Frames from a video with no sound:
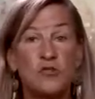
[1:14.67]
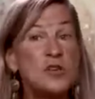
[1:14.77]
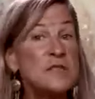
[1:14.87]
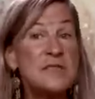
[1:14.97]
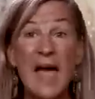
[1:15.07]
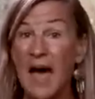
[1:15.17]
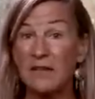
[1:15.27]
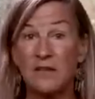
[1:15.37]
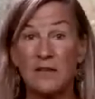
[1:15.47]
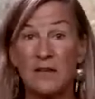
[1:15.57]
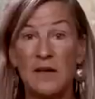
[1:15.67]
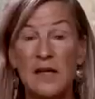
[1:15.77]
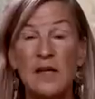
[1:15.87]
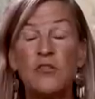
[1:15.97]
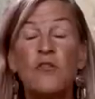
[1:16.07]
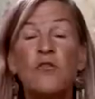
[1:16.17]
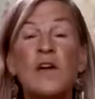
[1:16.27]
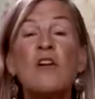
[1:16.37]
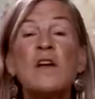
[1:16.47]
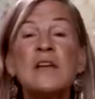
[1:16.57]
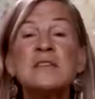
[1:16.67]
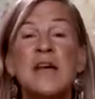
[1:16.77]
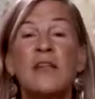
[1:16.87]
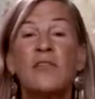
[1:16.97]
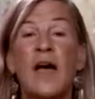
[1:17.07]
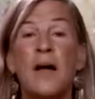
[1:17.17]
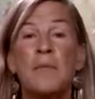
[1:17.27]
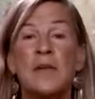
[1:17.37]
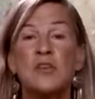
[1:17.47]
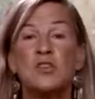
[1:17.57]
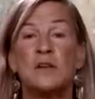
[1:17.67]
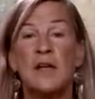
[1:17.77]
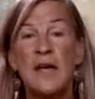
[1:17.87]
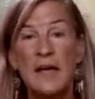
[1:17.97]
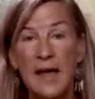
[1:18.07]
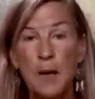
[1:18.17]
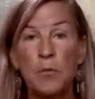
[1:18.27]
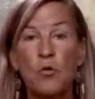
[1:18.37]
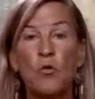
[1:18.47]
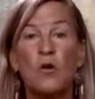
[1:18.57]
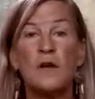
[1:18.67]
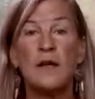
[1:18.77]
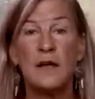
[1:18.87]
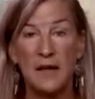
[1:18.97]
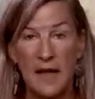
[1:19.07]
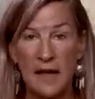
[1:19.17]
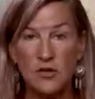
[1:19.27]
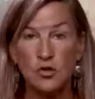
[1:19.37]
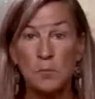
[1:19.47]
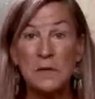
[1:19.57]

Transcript: Just that is a very intense combination Capricorn, Cancer.